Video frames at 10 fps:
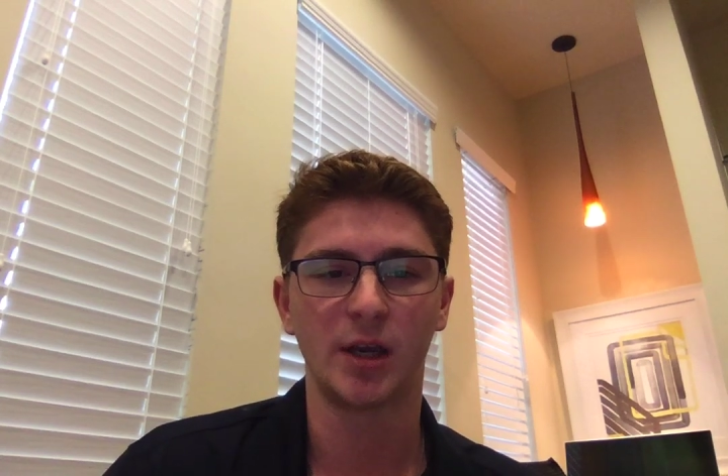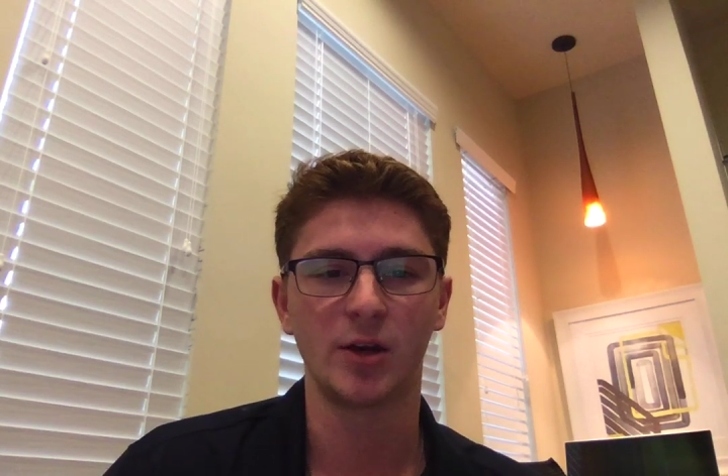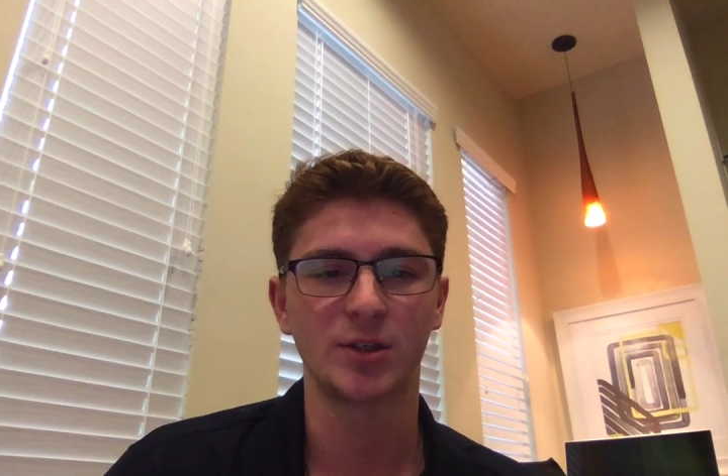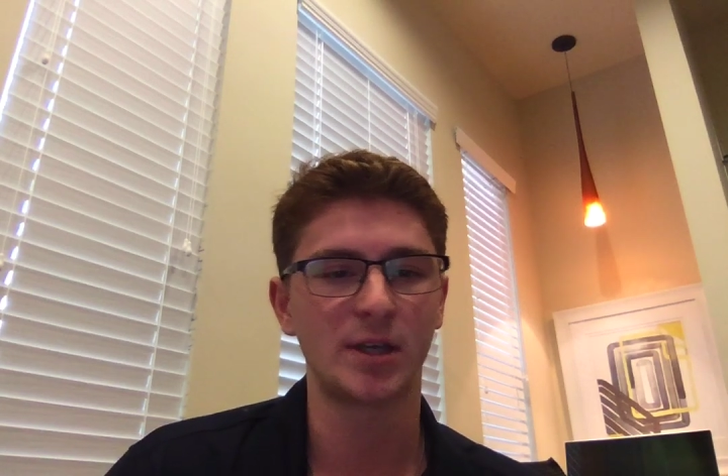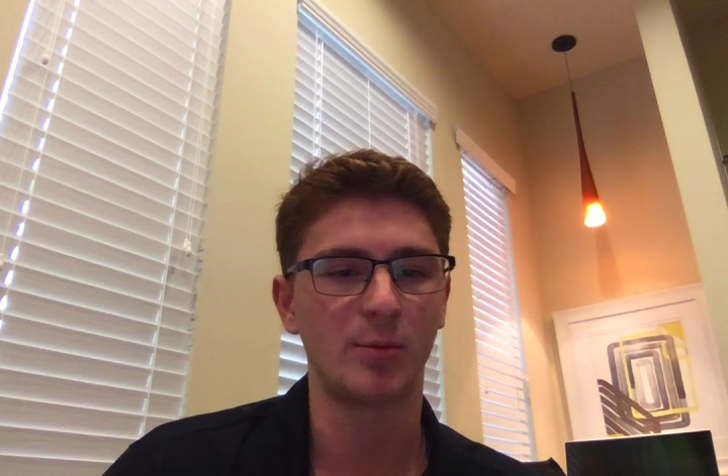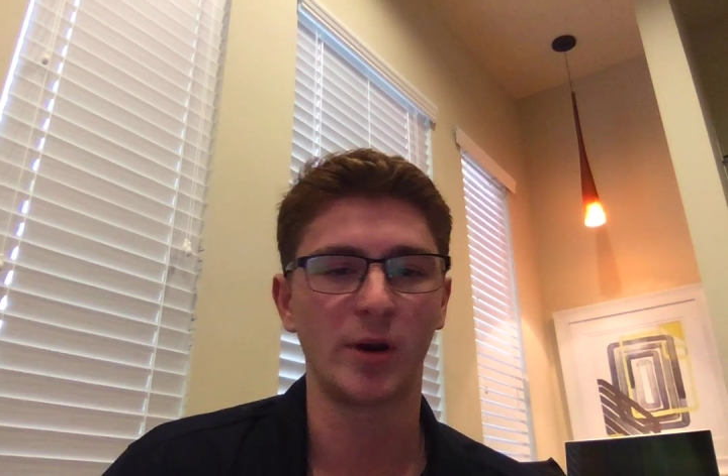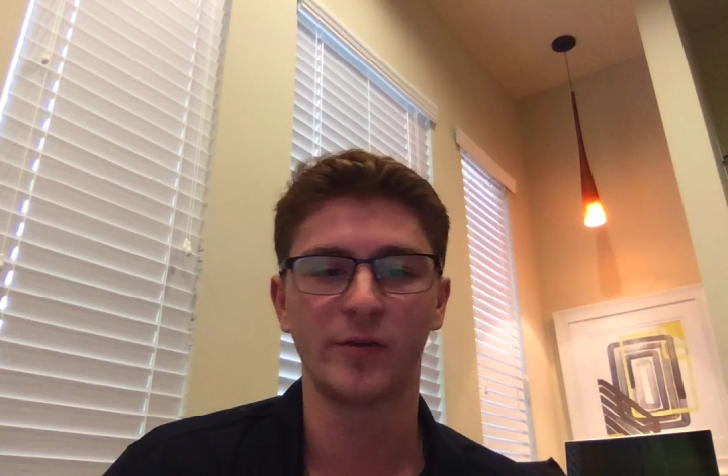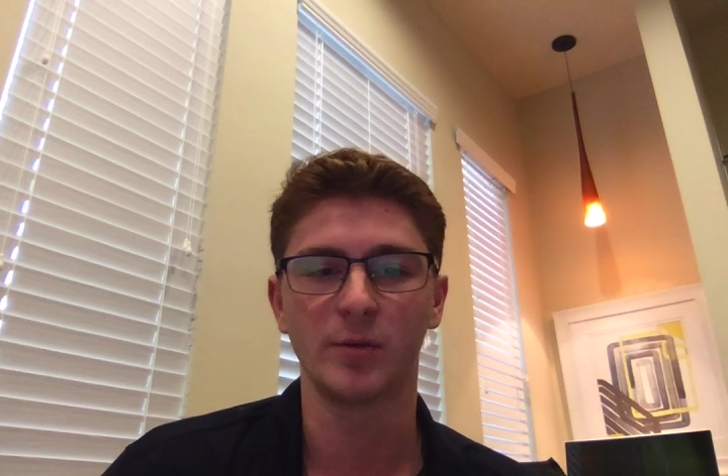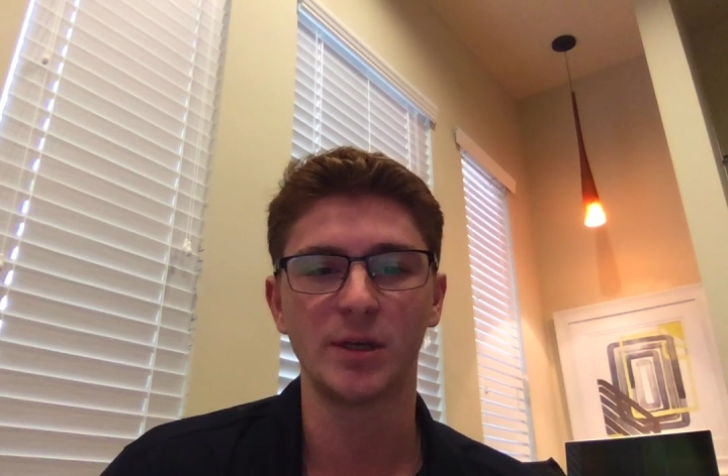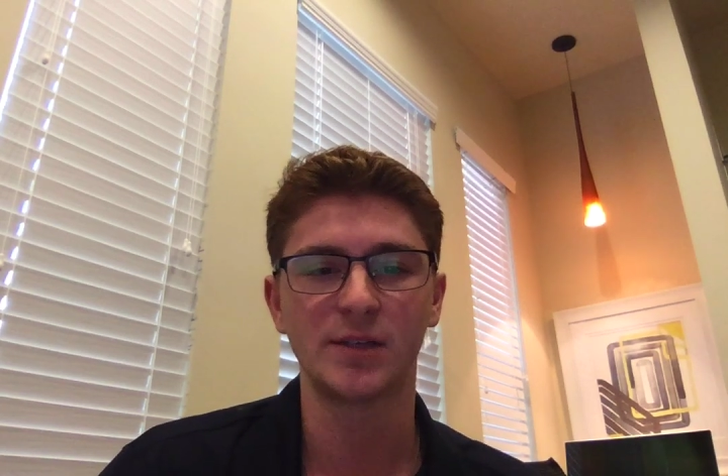or separated
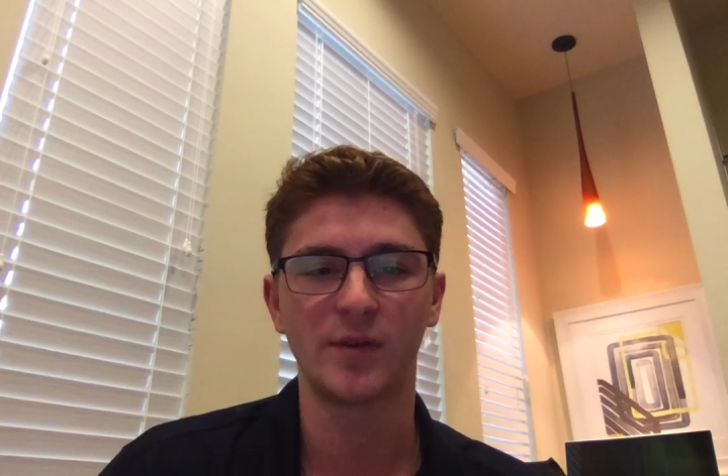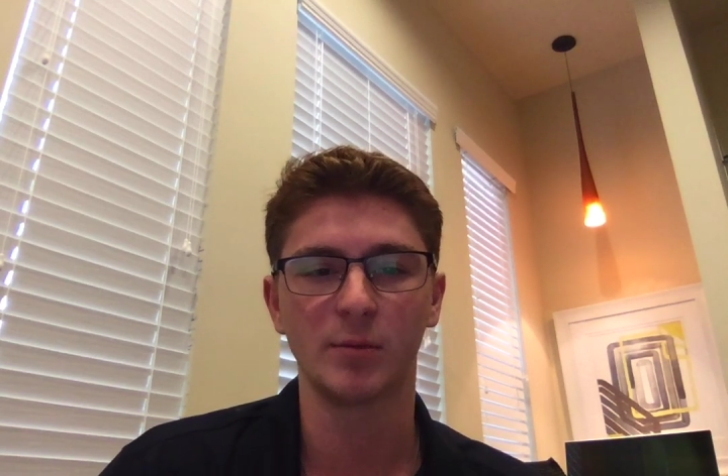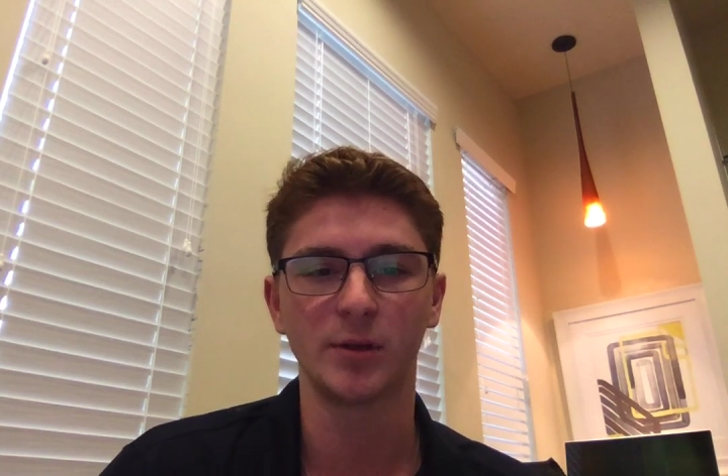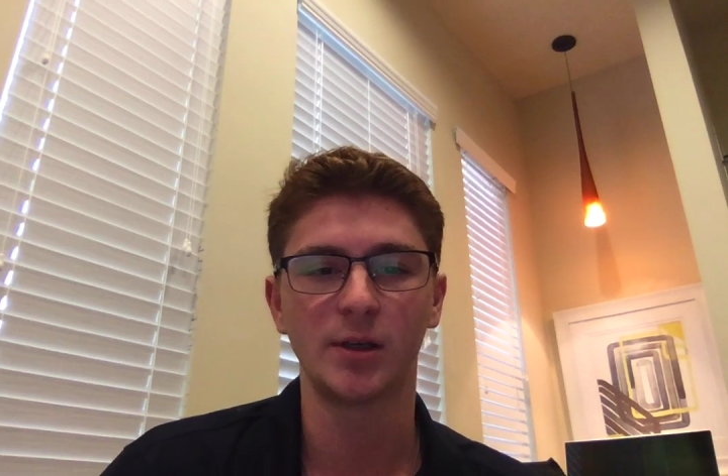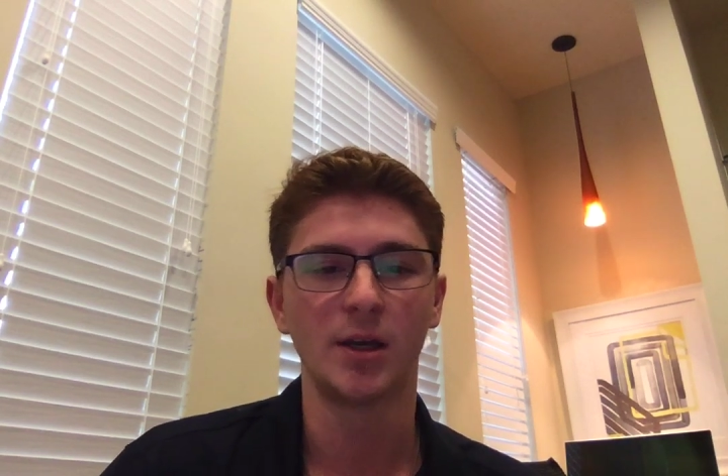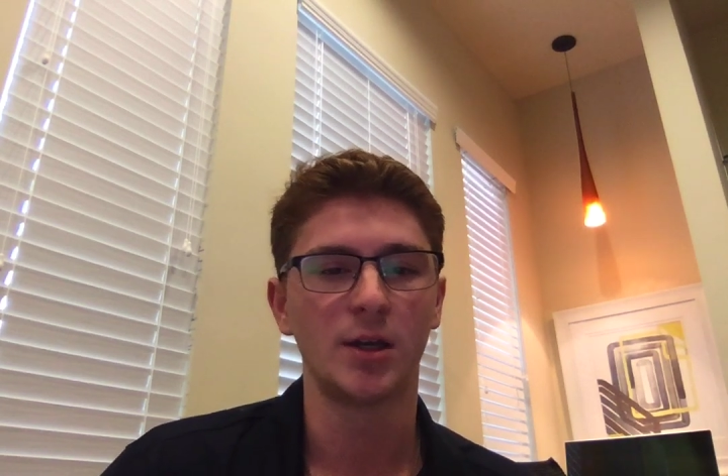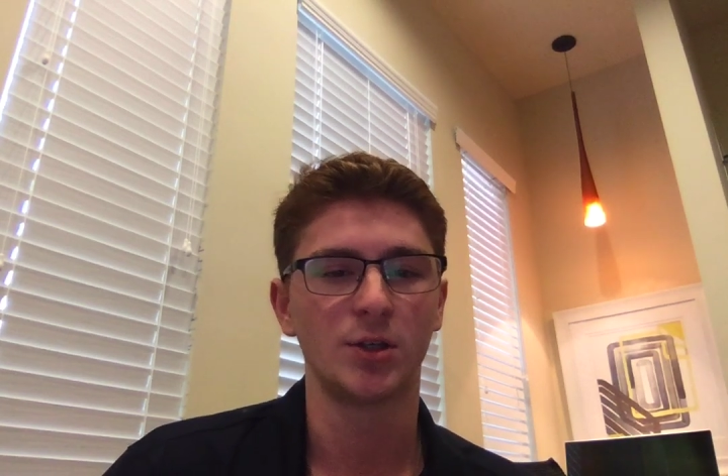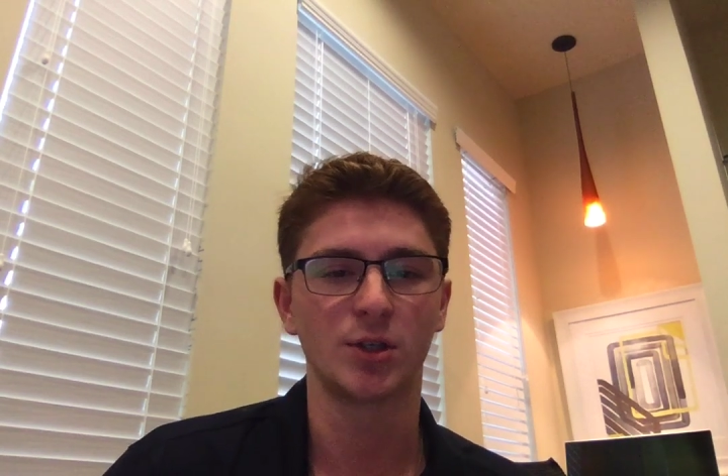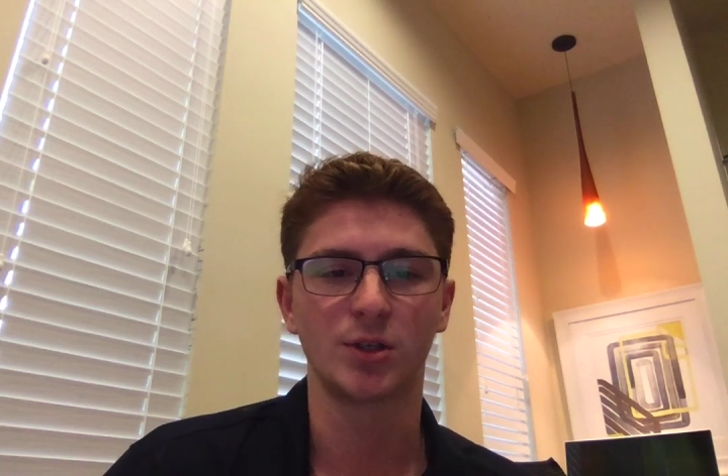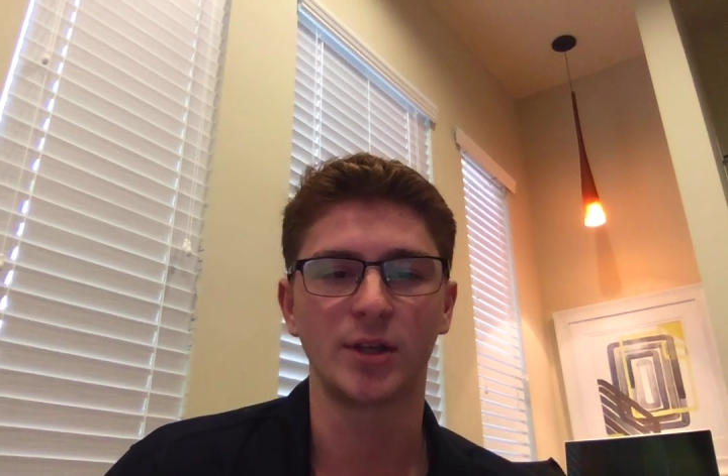from his family
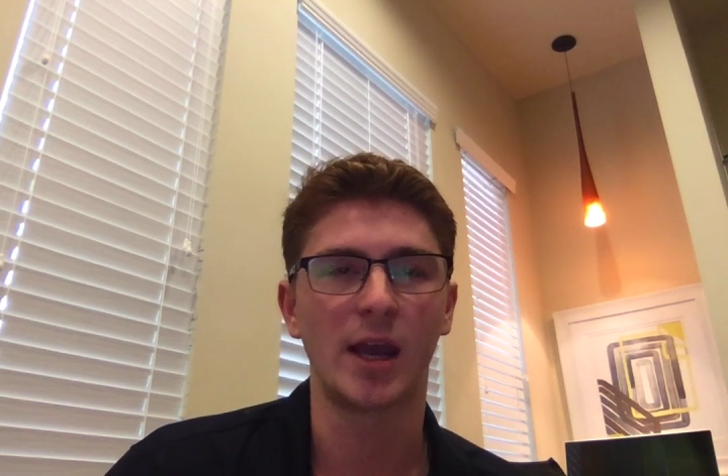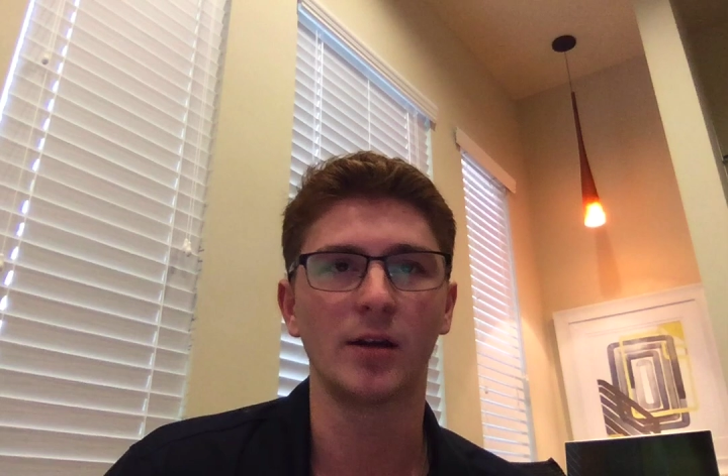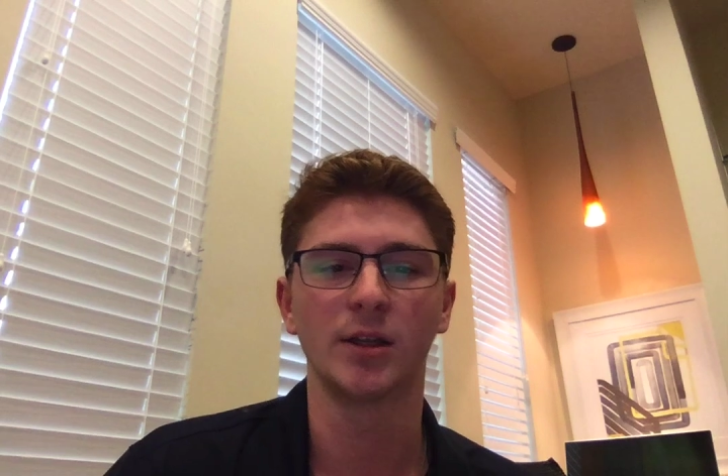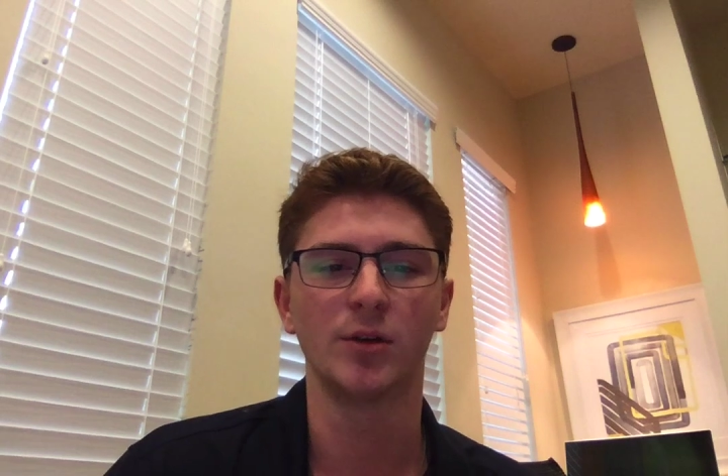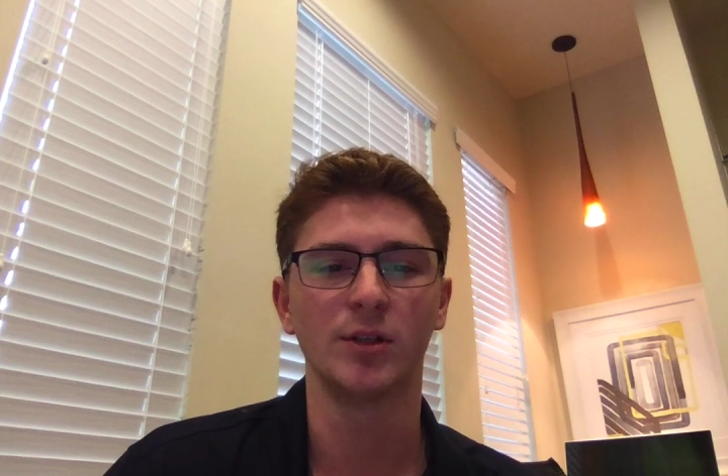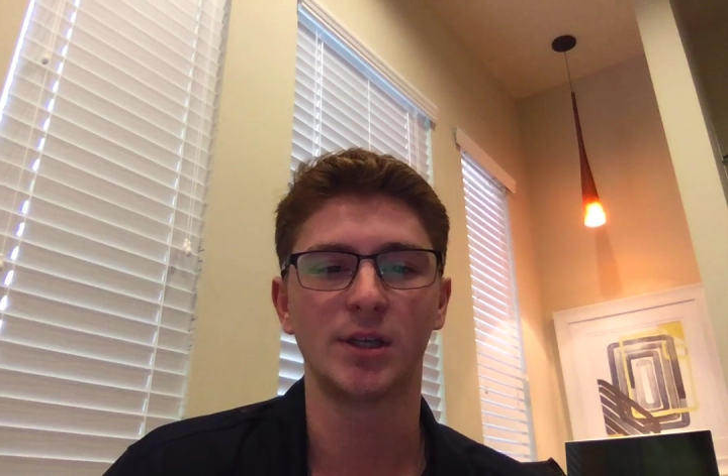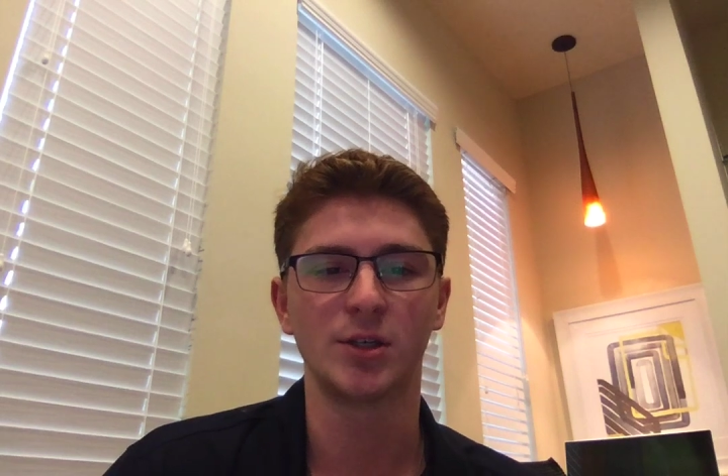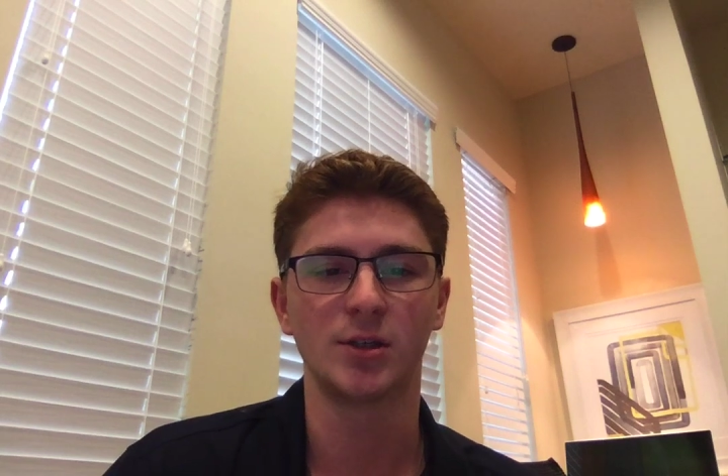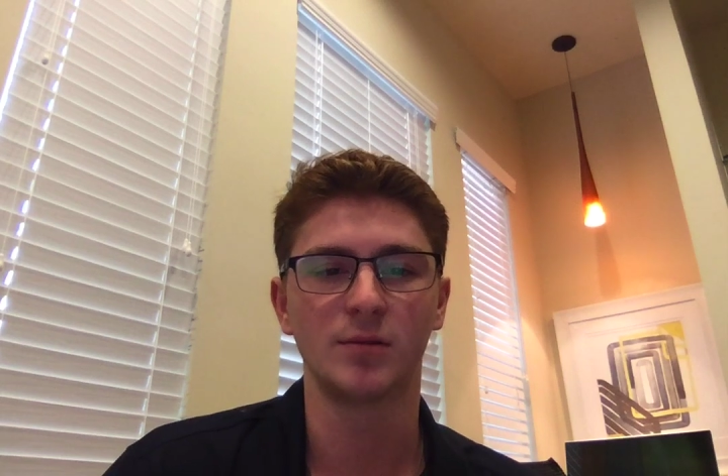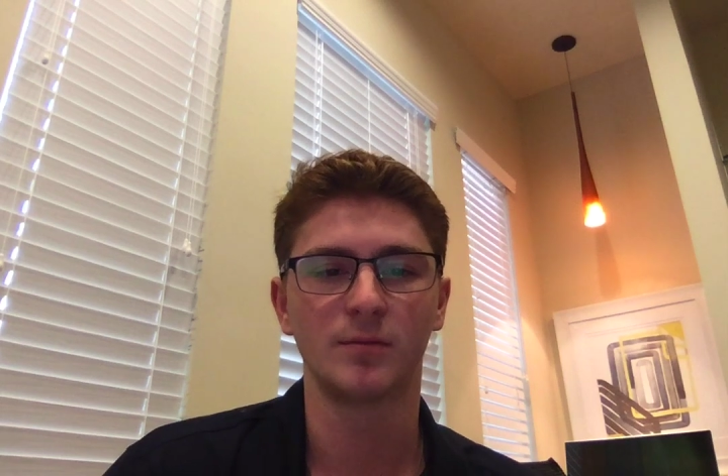just to gain a little
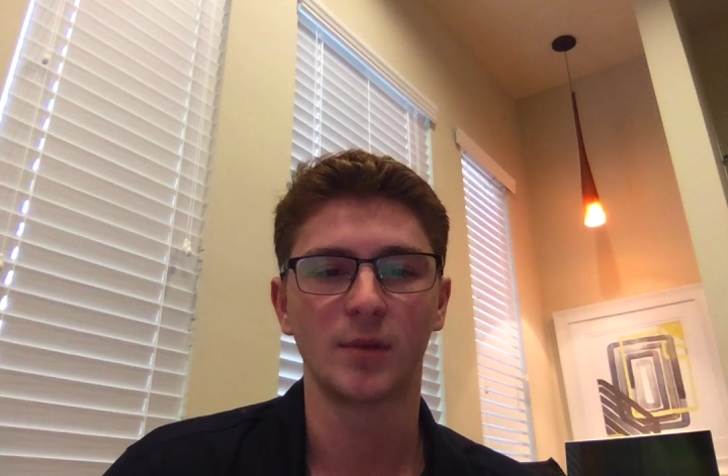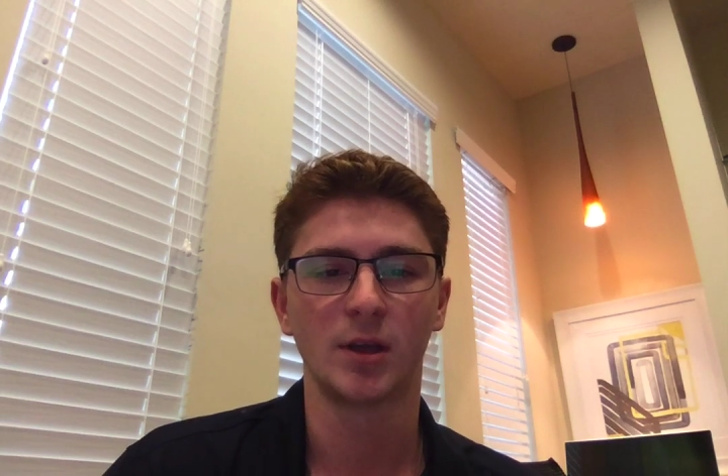attention.